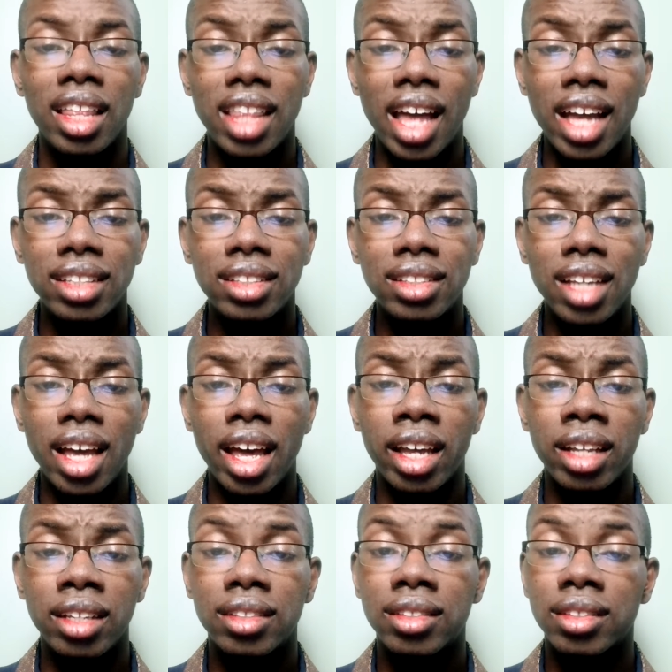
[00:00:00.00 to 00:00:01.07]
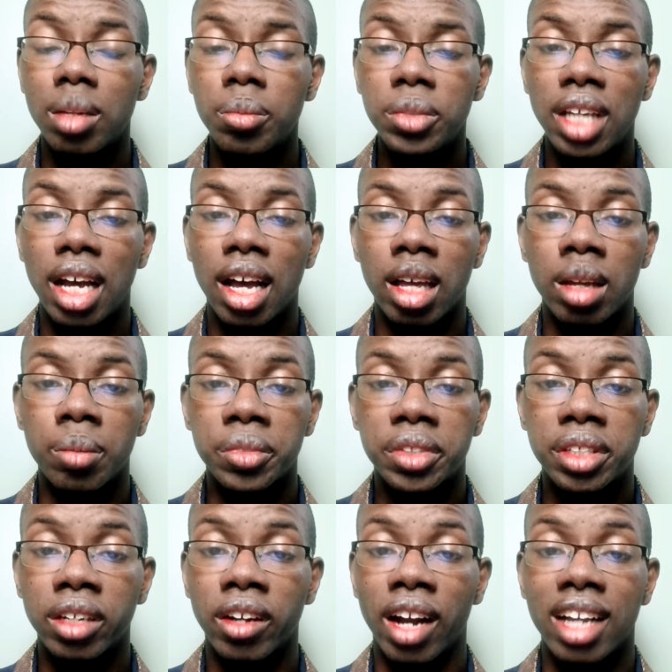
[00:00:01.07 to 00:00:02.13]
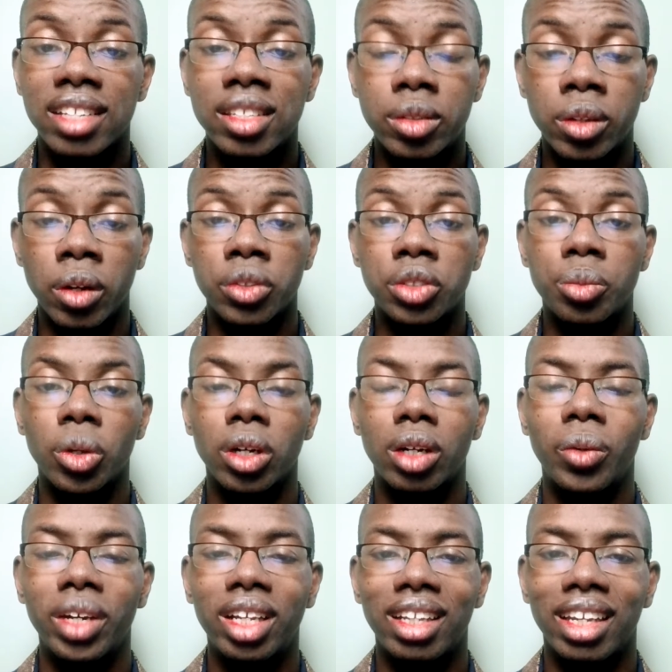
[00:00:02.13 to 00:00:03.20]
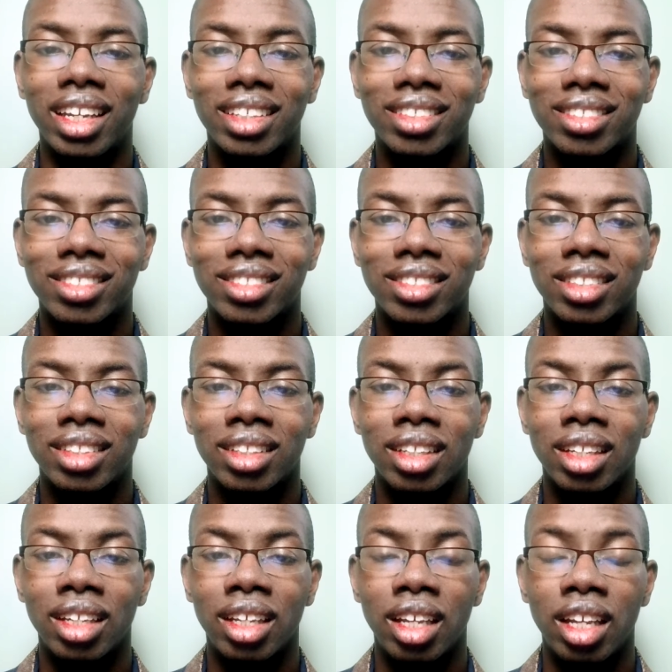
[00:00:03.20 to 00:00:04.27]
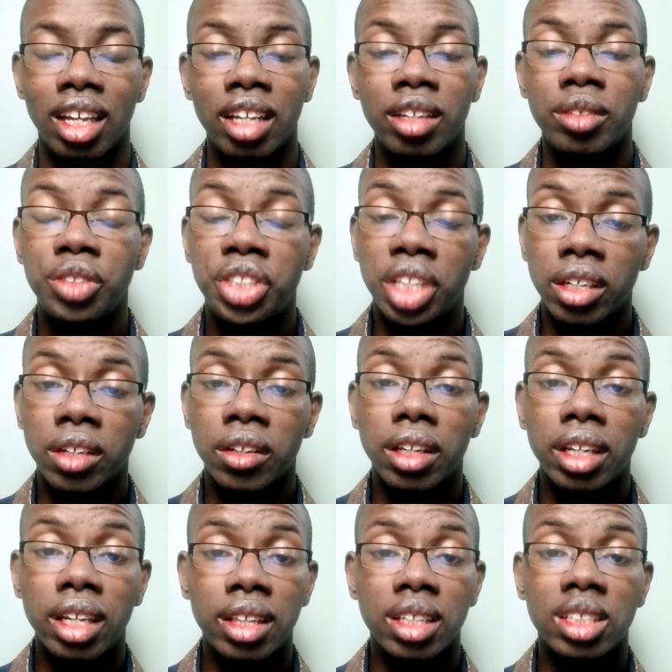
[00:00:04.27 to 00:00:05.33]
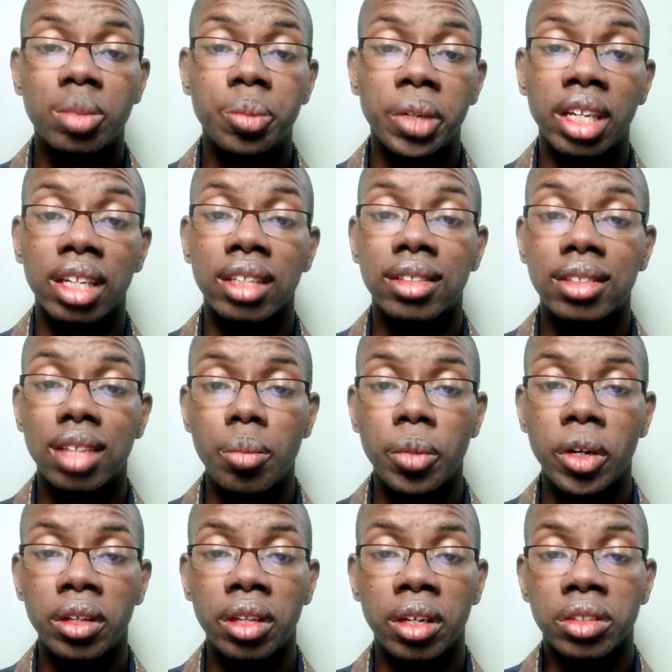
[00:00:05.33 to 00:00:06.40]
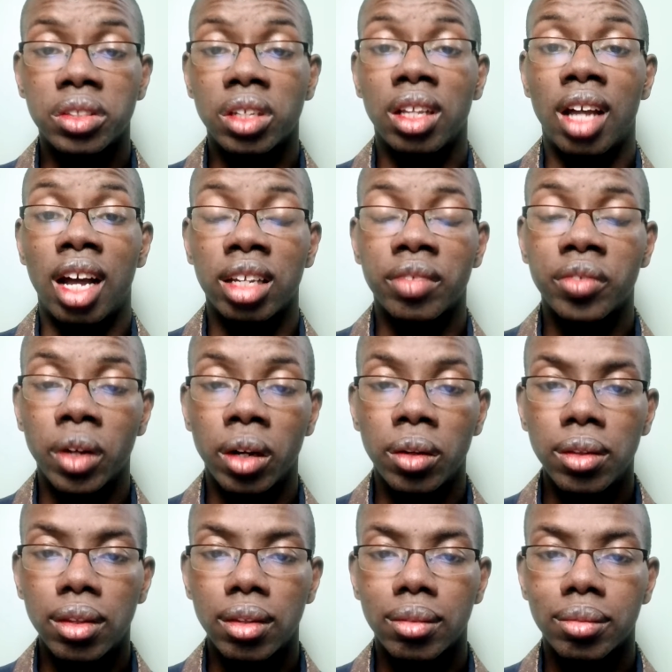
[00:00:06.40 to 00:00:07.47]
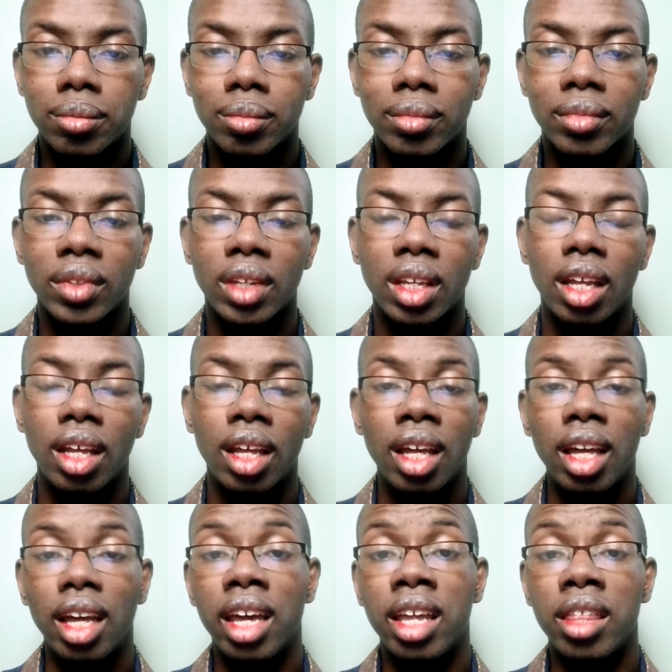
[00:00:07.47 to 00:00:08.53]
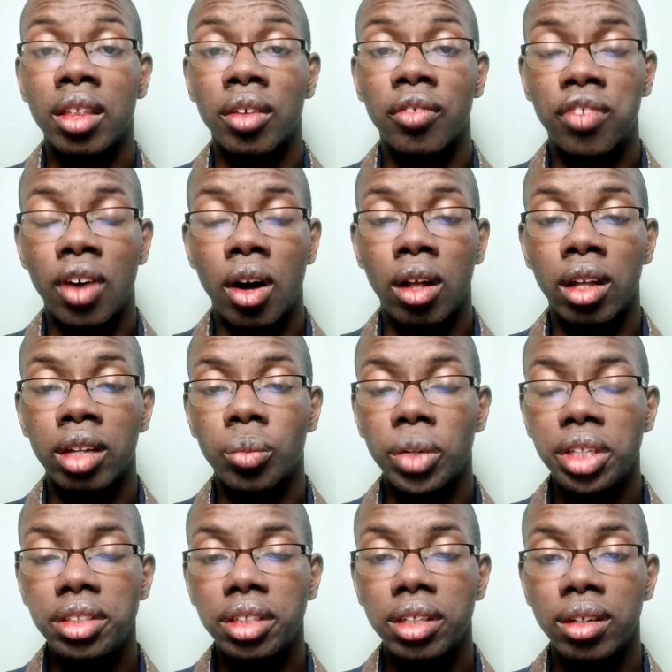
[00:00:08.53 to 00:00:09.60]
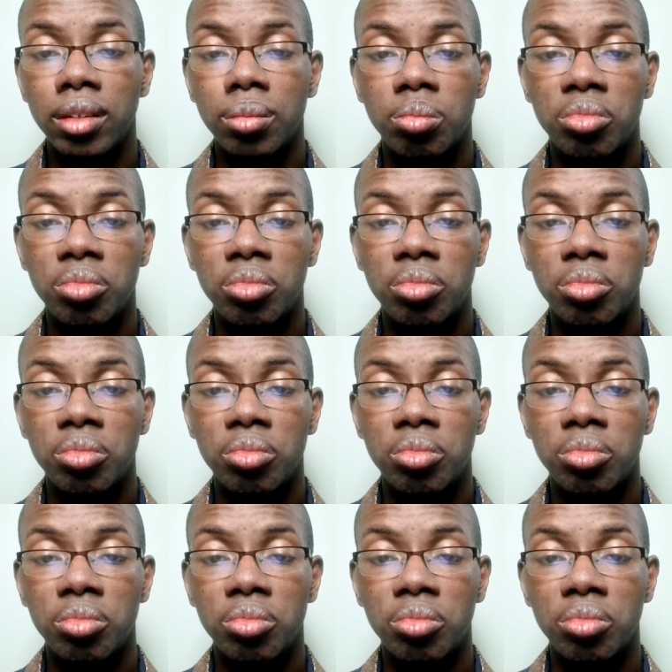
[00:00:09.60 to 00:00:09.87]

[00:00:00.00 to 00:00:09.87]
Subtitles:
That said, sometimes the grass grows more quickly. Generally, in the spring and summer, there's a lot of growth. In the fall and winter,